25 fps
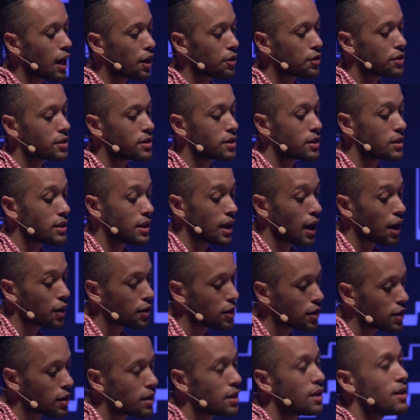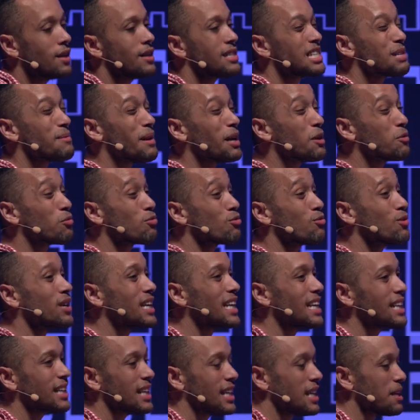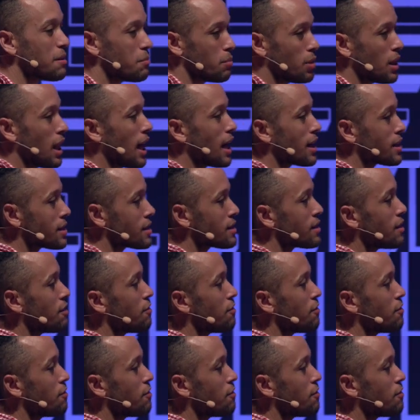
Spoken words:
other to make really complex